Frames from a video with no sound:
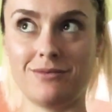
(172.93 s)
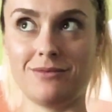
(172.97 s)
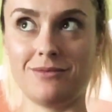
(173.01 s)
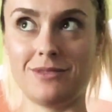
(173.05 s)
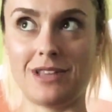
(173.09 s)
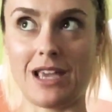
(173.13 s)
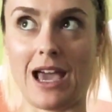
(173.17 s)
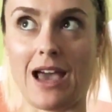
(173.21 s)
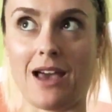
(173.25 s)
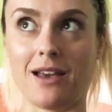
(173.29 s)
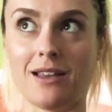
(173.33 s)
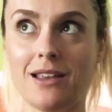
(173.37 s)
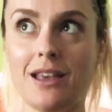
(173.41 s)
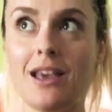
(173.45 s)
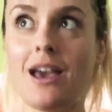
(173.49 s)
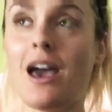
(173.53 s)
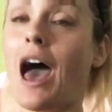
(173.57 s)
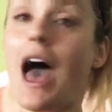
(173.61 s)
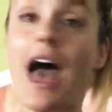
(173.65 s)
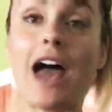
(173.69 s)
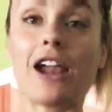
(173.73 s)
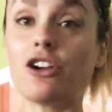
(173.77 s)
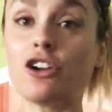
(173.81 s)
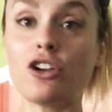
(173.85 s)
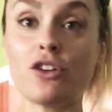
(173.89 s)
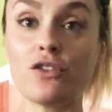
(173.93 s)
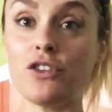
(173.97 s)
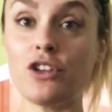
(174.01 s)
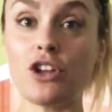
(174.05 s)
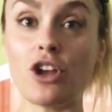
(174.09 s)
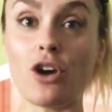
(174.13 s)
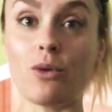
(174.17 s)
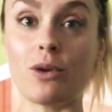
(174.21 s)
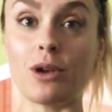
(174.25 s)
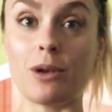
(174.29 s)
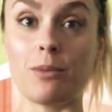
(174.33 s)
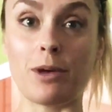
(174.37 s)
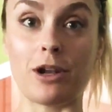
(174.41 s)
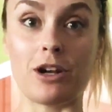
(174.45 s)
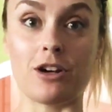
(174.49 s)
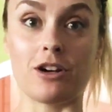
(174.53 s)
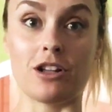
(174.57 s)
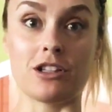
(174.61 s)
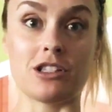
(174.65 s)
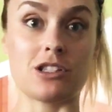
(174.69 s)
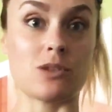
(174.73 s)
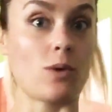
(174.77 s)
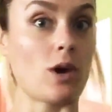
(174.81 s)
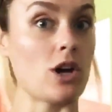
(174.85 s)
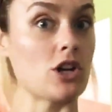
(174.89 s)
yeah. I don't know if you know what a
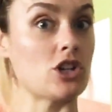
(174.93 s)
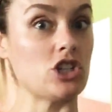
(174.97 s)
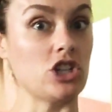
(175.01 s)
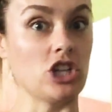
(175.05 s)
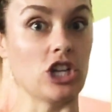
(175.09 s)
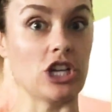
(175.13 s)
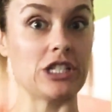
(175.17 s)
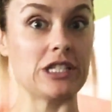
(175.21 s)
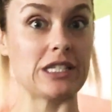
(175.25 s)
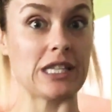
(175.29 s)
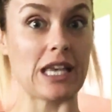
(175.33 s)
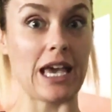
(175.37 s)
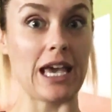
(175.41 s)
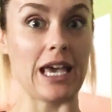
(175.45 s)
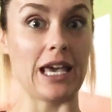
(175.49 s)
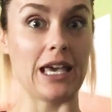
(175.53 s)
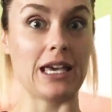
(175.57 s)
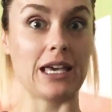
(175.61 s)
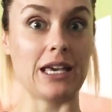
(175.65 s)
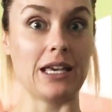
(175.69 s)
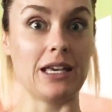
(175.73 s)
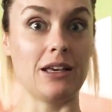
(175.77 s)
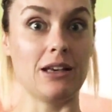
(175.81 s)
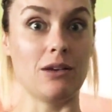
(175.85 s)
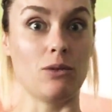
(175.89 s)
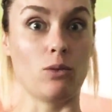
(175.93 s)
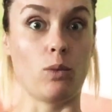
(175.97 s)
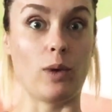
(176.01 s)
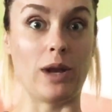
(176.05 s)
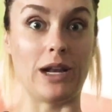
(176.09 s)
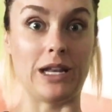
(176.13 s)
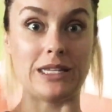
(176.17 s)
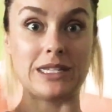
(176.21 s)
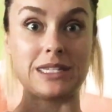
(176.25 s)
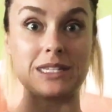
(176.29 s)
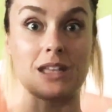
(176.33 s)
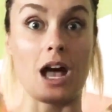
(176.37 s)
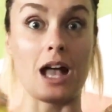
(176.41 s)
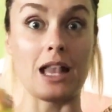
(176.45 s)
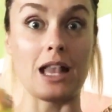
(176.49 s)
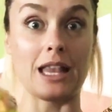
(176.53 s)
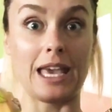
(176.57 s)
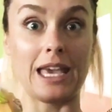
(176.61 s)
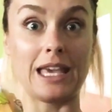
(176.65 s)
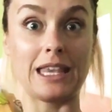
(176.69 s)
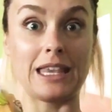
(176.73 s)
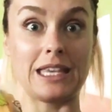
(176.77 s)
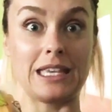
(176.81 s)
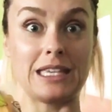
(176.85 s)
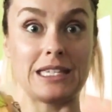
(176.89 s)
butternut squash looks like when it's not
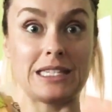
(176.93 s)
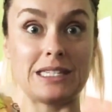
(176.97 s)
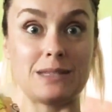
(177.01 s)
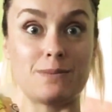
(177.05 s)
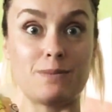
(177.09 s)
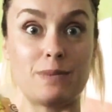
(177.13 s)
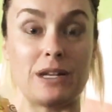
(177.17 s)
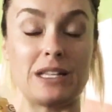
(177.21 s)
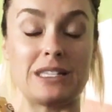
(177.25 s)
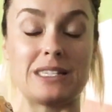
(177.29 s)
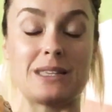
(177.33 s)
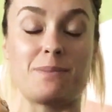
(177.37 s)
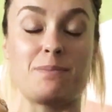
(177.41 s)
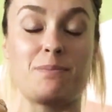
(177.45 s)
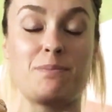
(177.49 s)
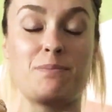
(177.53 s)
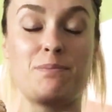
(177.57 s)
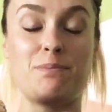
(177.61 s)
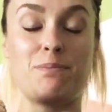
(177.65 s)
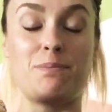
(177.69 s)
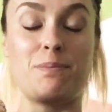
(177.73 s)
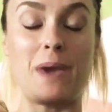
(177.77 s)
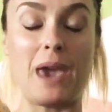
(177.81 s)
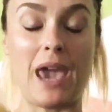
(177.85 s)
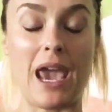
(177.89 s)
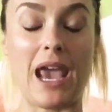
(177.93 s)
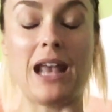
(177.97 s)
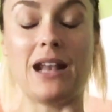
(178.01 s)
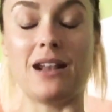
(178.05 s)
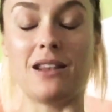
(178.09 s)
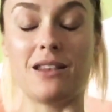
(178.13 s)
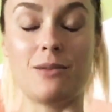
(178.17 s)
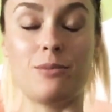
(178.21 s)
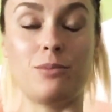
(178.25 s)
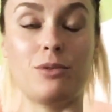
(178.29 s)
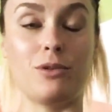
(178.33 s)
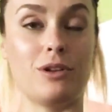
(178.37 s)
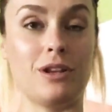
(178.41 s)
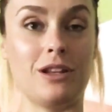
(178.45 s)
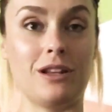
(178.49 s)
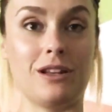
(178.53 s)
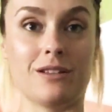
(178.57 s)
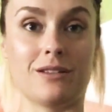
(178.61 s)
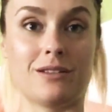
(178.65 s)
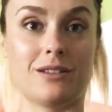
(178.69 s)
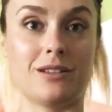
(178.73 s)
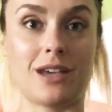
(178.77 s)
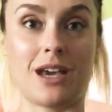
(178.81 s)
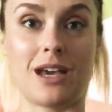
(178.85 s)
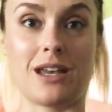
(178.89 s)
like this, but it's a pain in the booty to
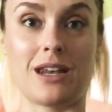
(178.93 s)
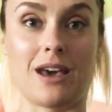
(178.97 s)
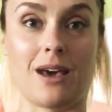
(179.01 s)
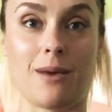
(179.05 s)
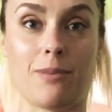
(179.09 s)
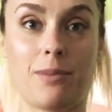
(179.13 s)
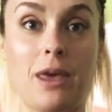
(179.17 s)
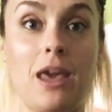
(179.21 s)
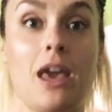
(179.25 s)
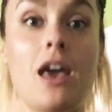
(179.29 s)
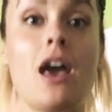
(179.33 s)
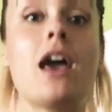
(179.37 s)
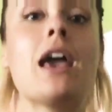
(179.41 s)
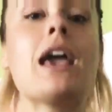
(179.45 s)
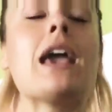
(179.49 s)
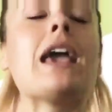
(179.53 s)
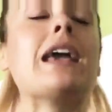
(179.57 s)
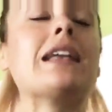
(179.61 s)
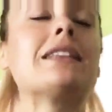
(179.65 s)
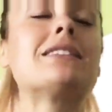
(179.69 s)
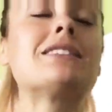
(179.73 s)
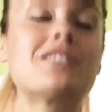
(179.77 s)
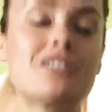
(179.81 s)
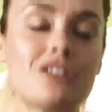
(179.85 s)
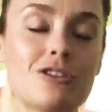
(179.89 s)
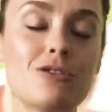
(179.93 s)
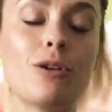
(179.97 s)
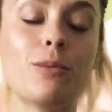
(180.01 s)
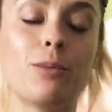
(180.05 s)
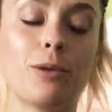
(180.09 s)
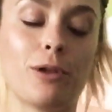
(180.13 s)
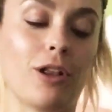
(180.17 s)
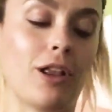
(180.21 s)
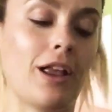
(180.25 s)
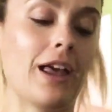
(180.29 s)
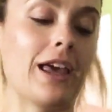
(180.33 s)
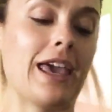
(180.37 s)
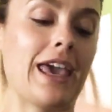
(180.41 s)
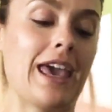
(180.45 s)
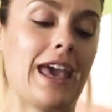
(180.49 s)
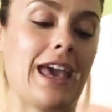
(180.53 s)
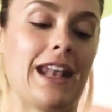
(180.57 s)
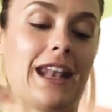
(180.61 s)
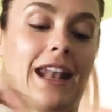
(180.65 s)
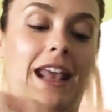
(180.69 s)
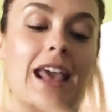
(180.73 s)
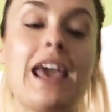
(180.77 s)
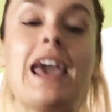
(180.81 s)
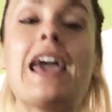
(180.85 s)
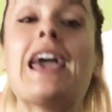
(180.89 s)
cut up. It's doable, again.
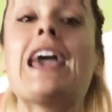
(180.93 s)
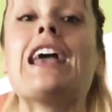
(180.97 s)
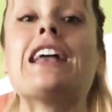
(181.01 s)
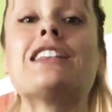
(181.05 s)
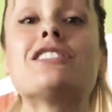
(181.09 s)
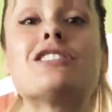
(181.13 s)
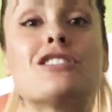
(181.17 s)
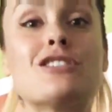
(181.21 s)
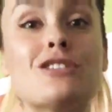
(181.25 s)
It's